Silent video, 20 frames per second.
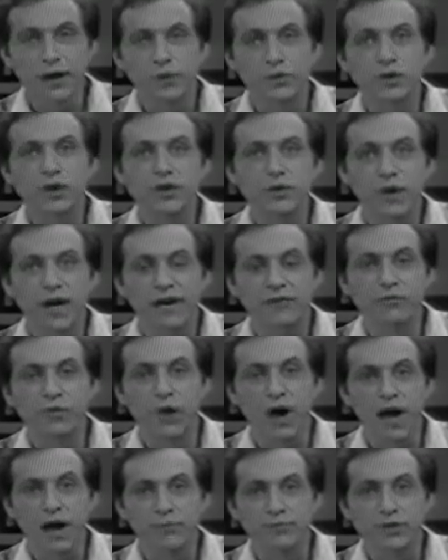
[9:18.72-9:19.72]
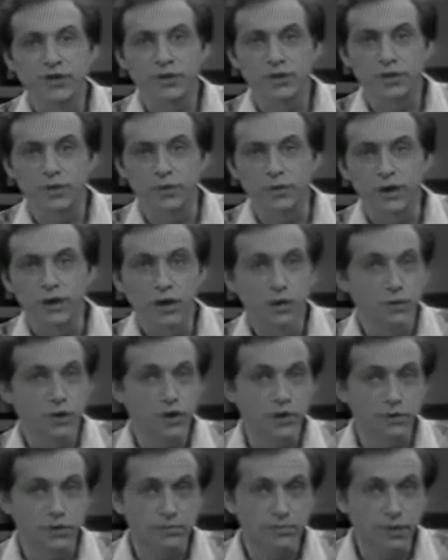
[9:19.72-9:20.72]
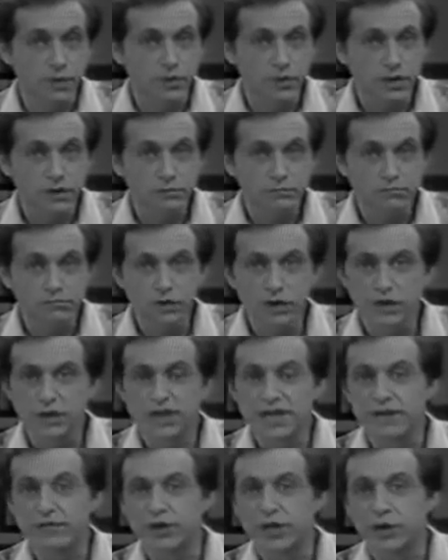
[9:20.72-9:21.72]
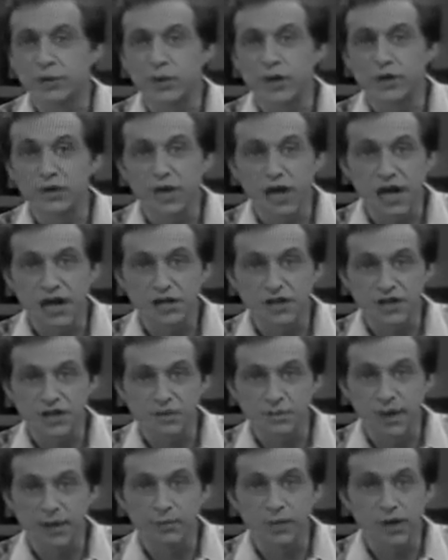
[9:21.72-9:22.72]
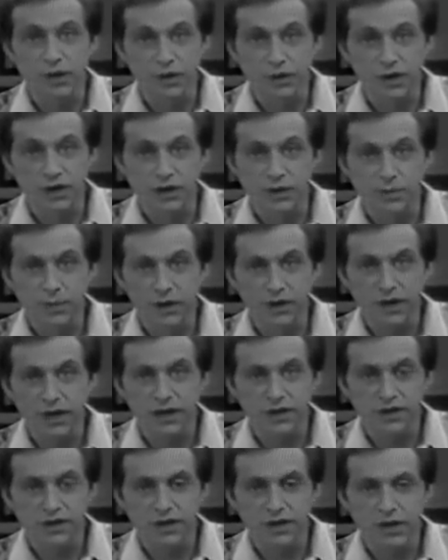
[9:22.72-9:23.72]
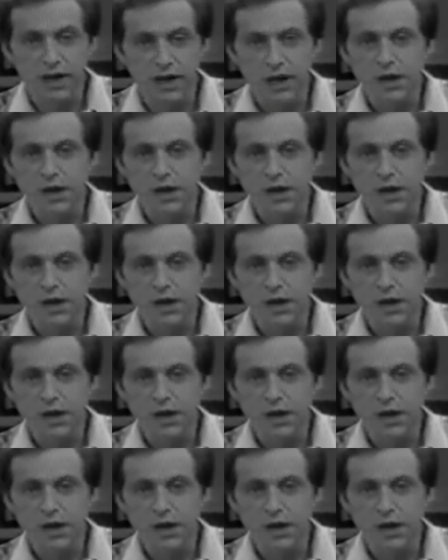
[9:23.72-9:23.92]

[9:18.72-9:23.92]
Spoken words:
Well, you have ROM too. When you were born, you didn't have any real conscious memory or experience,